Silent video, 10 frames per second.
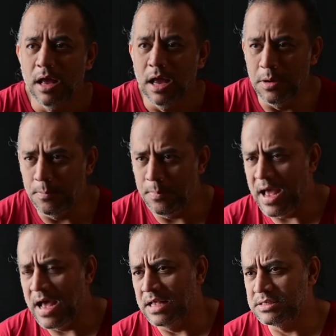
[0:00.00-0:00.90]
In
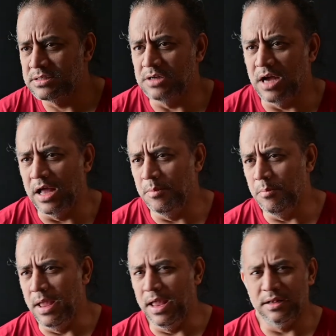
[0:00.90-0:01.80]
past, I'd
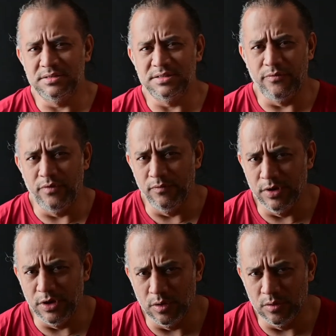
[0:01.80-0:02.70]
make several
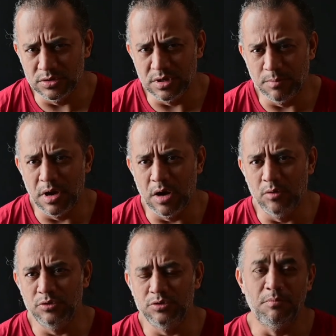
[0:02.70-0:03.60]
videos
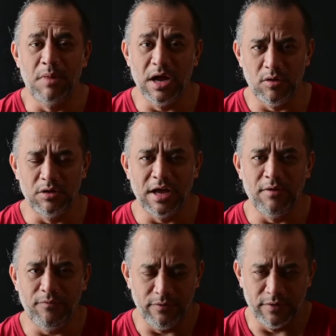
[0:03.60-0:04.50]
about my
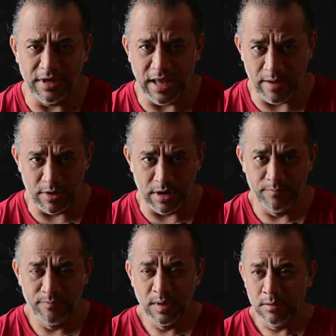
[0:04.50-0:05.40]
all-time favorite camera,
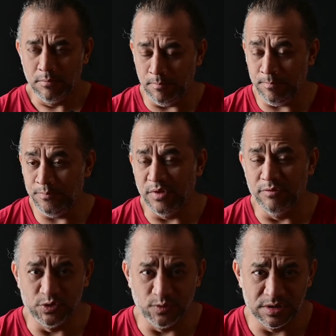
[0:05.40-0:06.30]

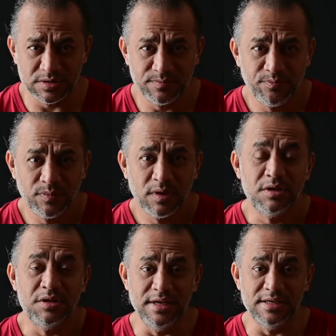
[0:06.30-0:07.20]
which was
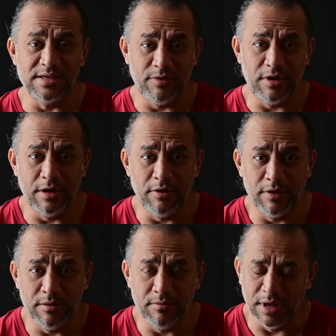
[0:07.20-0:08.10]

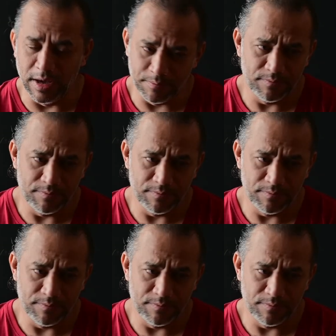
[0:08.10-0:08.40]
D700. Yep,